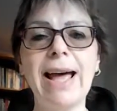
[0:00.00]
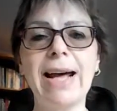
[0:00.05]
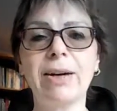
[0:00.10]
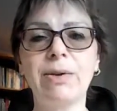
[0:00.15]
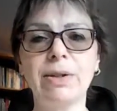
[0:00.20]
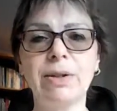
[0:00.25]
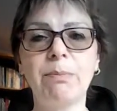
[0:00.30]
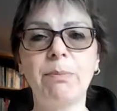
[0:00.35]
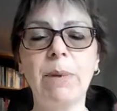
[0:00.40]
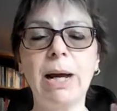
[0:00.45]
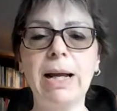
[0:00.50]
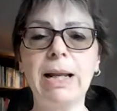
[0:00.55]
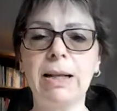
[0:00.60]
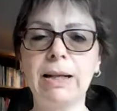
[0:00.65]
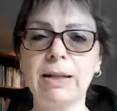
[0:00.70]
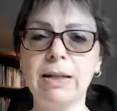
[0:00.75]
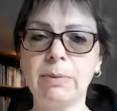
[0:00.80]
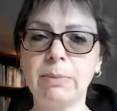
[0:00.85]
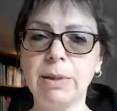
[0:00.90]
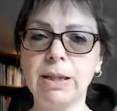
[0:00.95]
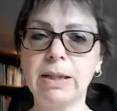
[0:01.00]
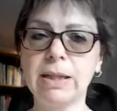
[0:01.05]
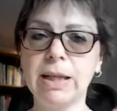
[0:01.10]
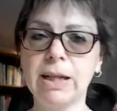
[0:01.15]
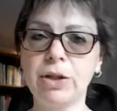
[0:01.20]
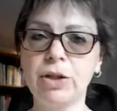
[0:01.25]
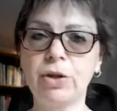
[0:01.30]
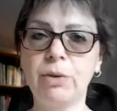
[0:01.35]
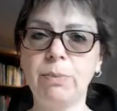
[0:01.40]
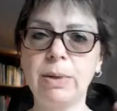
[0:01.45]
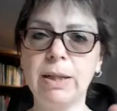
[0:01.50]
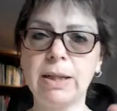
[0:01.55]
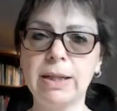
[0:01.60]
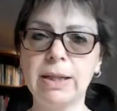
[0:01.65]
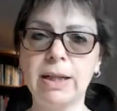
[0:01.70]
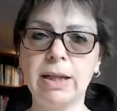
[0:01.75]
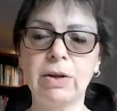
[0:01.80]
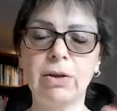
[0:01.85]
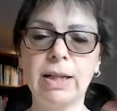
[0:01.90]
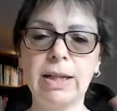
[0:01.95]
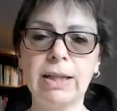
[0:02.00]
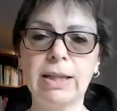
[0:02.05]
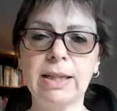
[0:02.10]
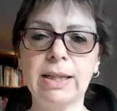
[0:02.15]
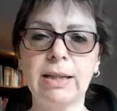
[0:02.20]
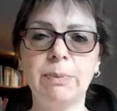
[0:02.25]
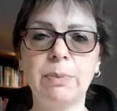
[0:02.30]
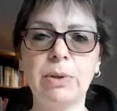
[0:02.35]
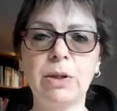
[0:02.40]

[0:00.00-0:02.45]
out of balance because there should be a synchronicity